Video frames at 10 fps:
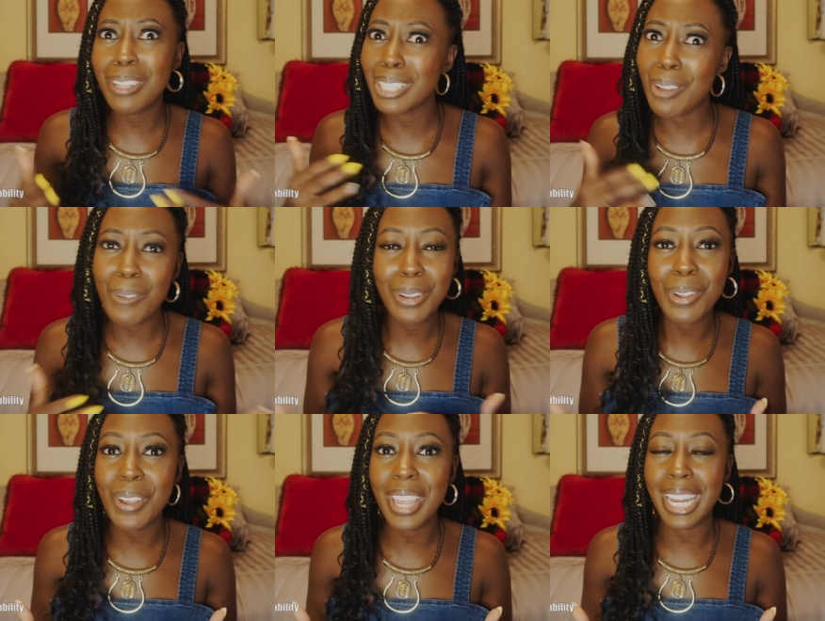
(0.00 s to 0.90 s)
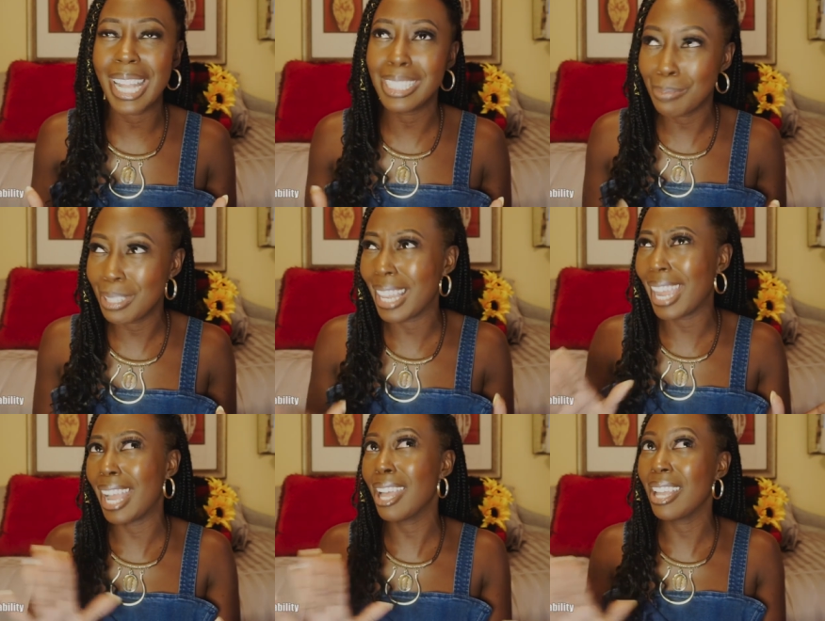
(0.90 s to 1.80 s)
What's going on? And I just be
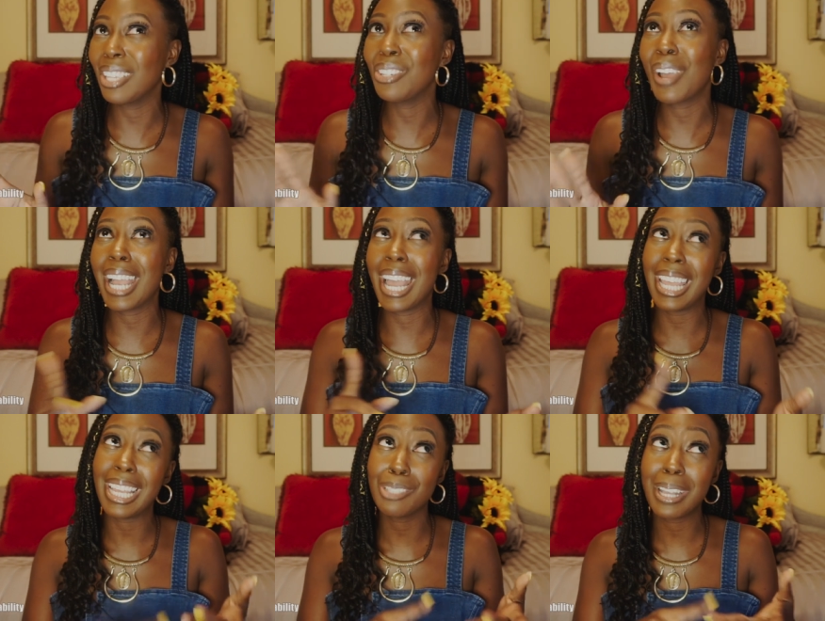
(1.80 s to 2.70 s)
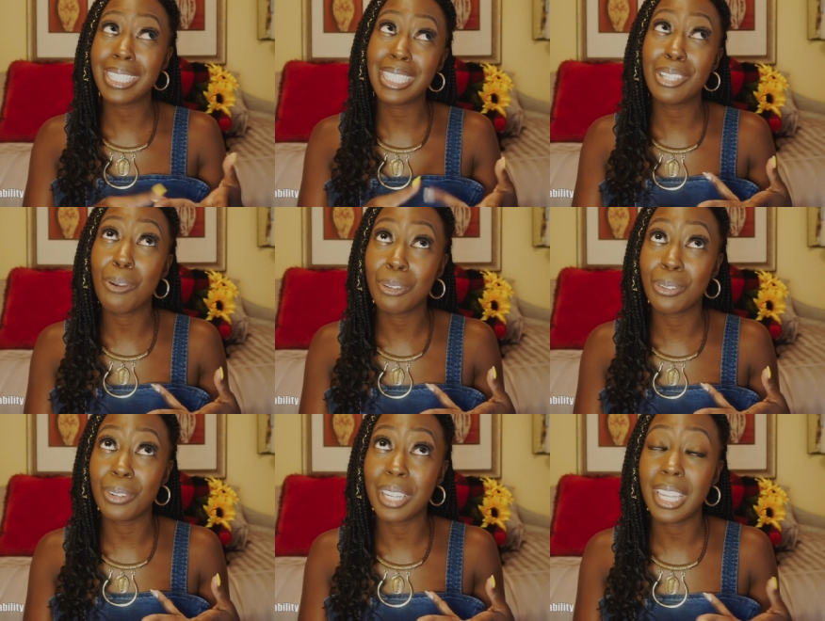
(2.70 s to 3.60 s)
like, I, you know, I got XYZ going
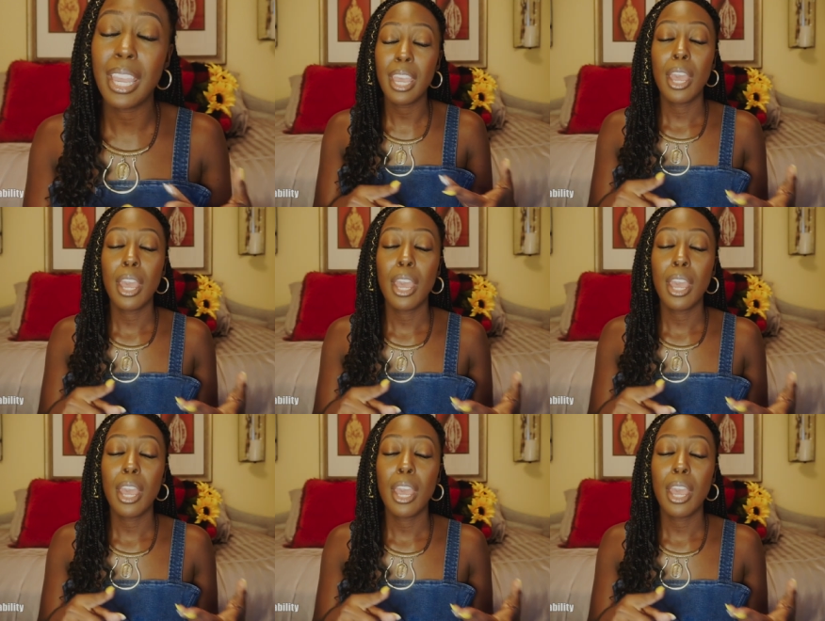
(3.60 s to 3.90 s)
on